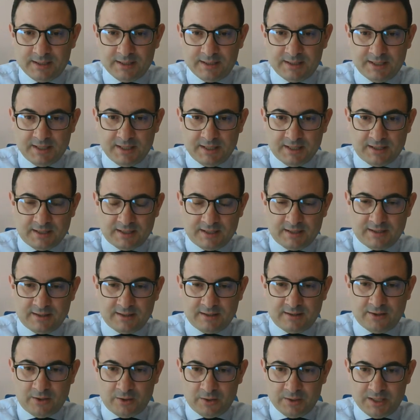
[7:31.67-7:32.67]

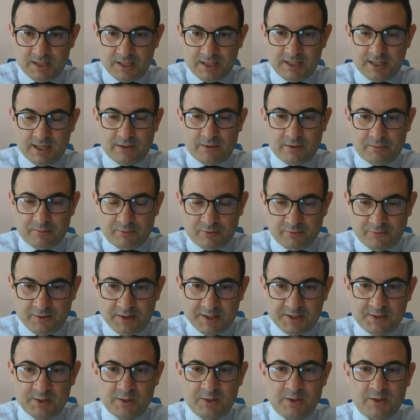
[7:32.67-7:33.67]
dear colleague, our
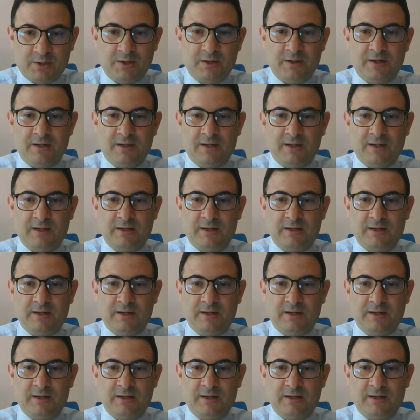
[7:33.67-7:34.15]
professor,